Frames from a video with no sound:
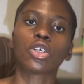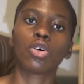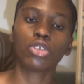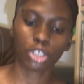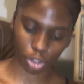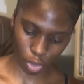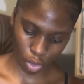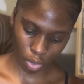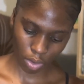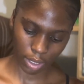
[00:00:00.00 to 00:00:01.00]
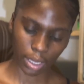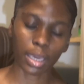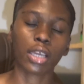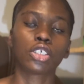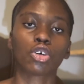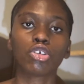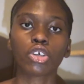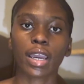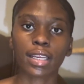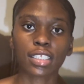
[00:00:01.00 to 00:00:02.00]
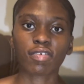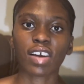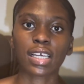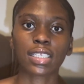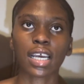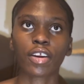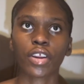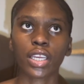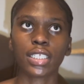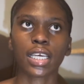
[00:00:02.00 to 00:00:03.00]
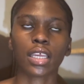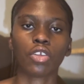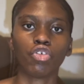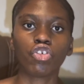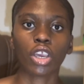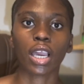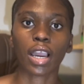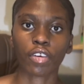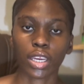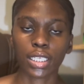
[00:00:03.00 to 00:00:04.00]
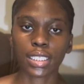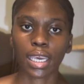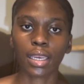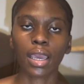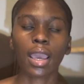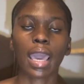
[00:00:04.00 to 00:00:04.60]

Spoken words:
Also, it is also NSFAS accredited and UJ accredited,